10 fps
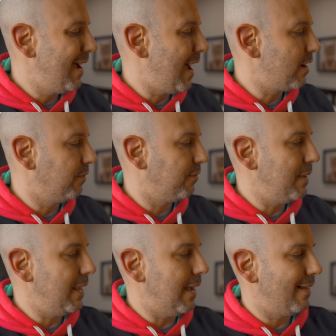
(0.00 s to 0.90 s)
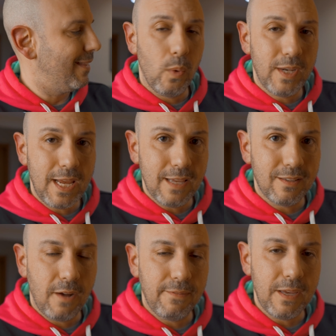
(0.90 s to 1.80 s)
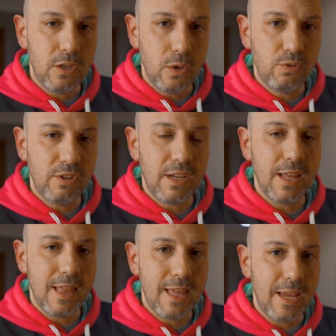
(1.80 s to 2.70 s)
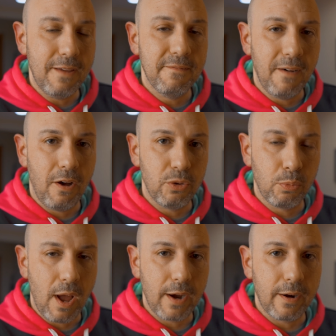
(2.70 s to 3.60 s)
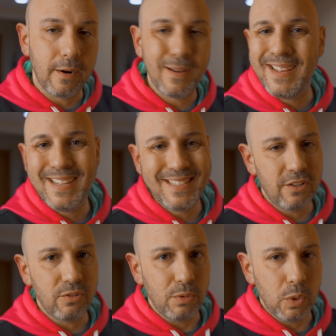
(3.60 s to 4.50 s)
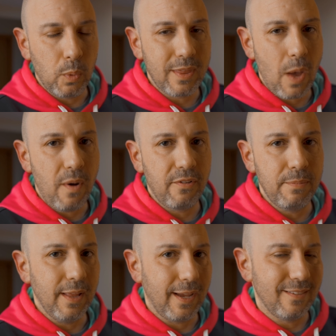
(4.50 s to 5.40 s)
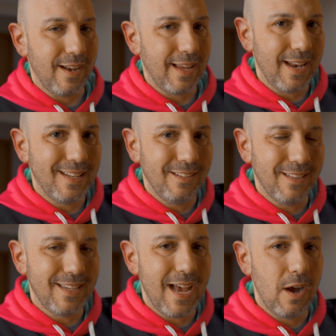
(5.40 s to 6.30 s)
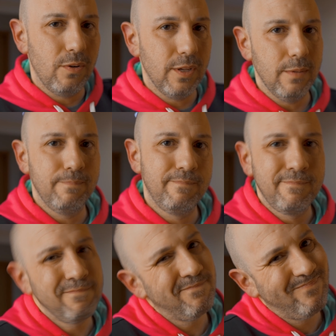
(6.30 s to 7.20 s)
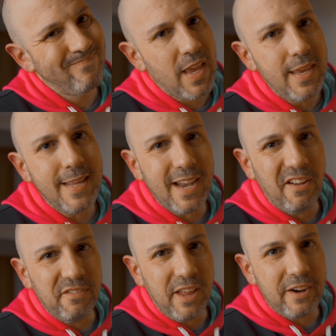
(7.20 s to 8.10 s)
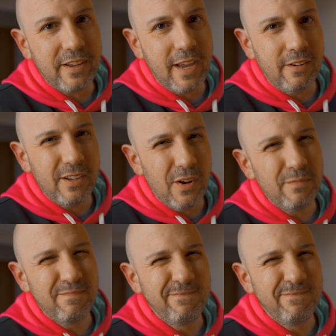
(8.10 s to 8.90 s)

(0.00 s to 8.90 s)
I don't know, for me, when taking a selfie, using the volume rocker doesn't really work that for me. Like I said, I kind of tilt it down and get that unflattering angle, you know,